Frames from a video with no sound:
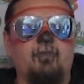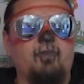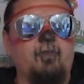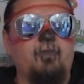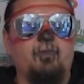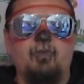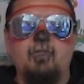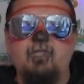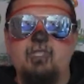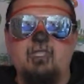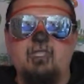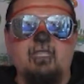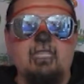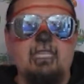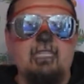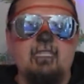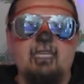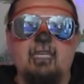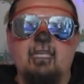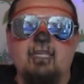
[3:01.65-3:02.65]
real
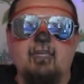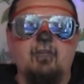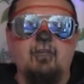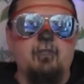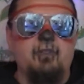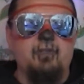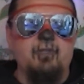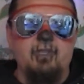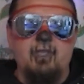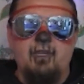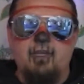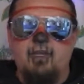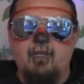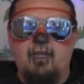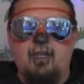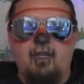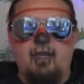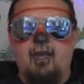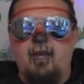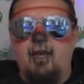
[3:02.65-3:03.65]
sleazy kills.
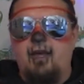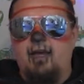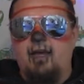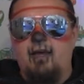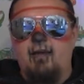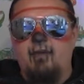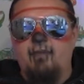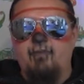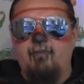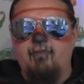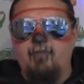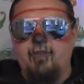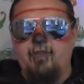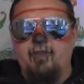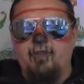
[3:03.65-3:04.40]
Um,